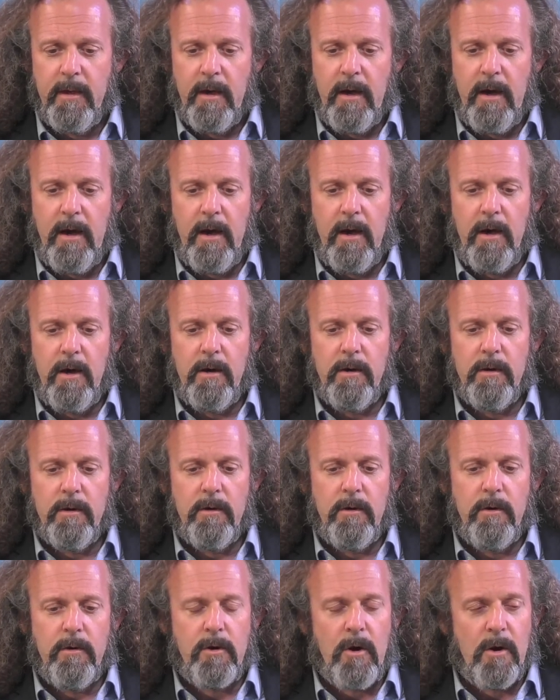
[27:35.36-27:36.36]

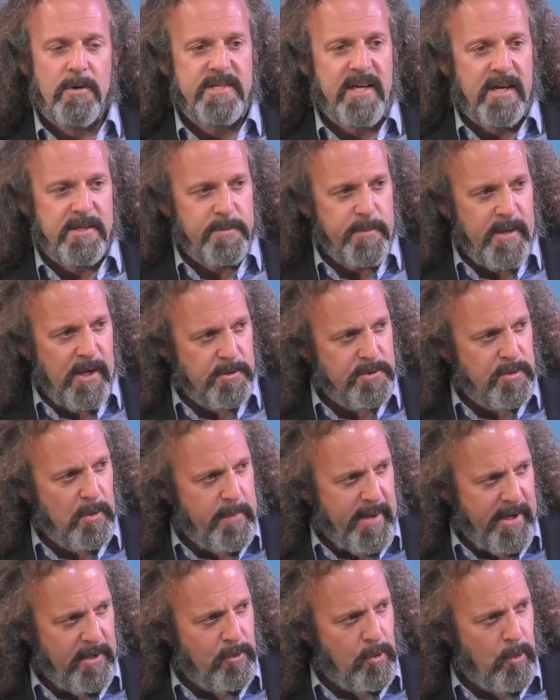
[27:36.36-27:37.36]
Garth's asked me also
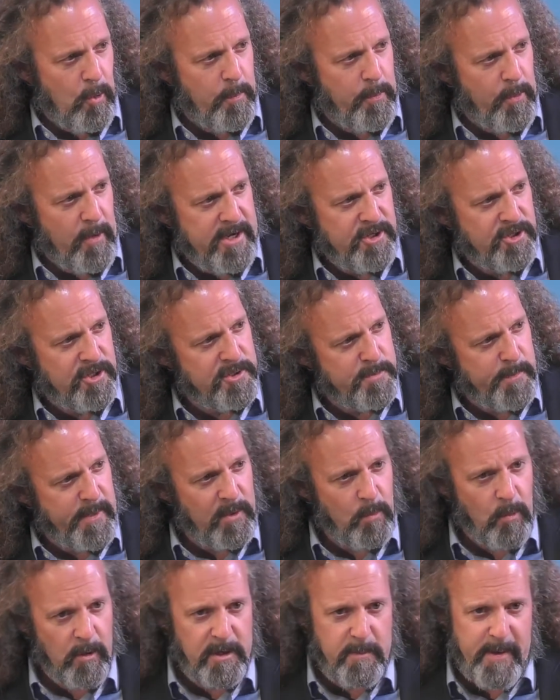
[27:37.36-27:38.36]
about corporations
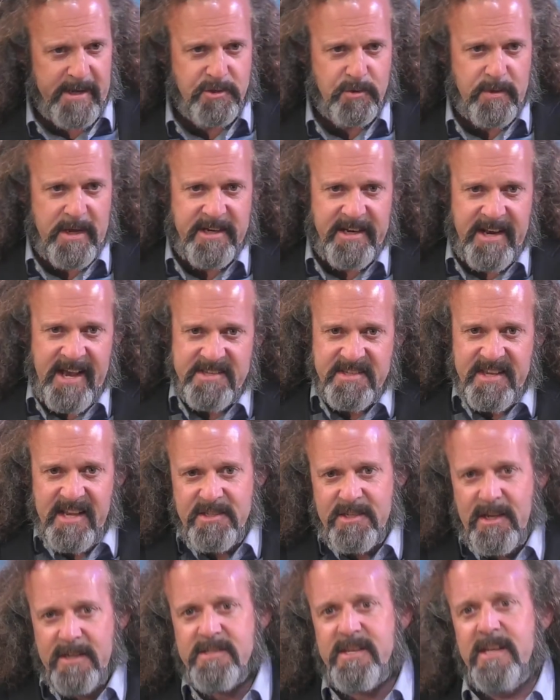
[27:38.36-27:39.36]
being worried about stranded
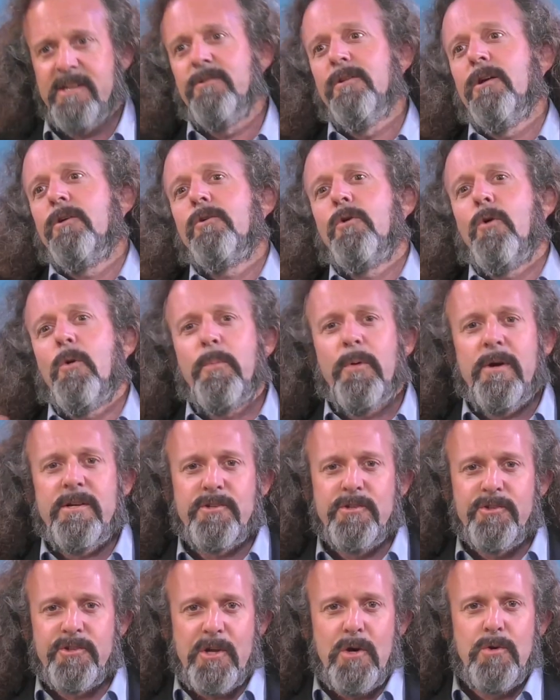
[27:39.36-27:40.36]
assets. I said, look,
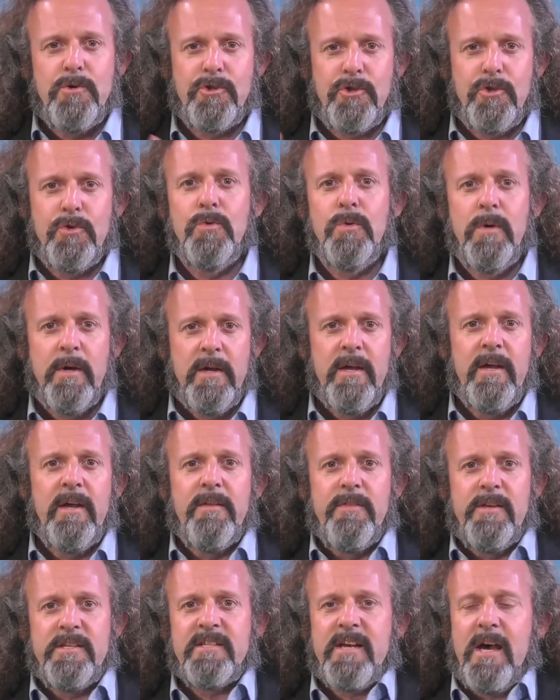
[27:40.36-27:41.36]
corporations don't do
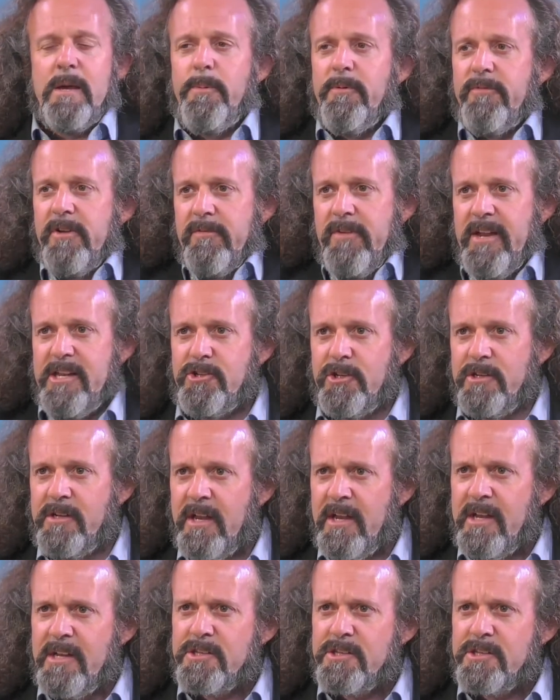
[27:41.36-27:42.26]
this type of innovation.